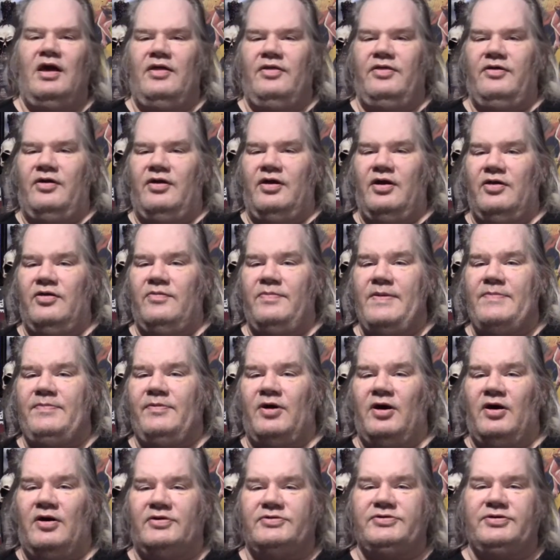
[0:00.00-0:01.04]
There are other people
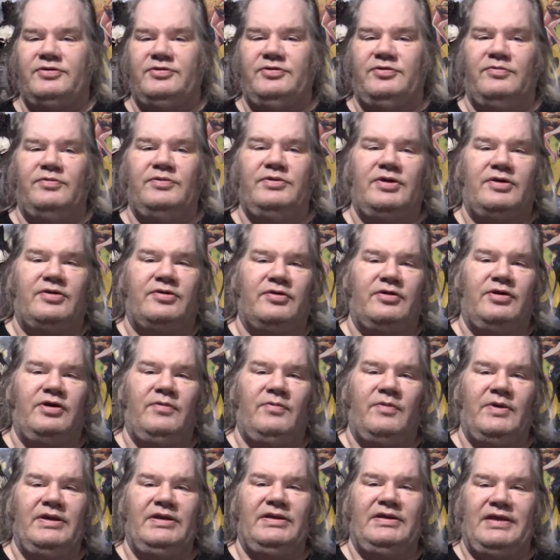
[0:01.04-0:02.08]
also doing the
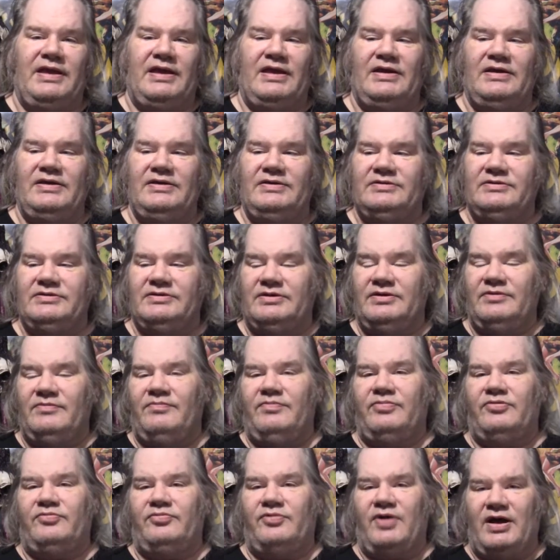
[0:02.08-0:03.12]
31 Days
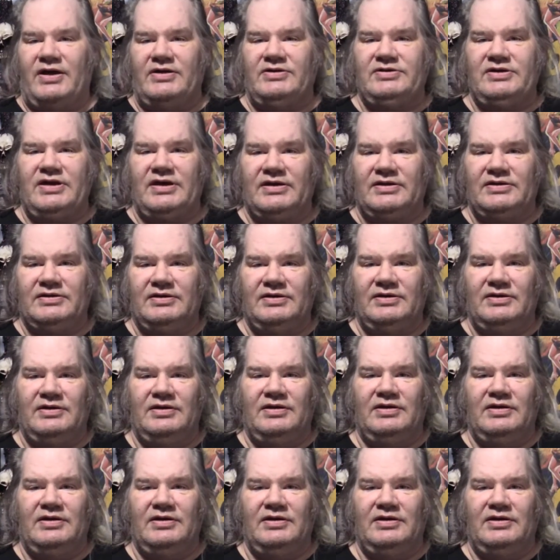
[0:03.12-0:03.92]
project.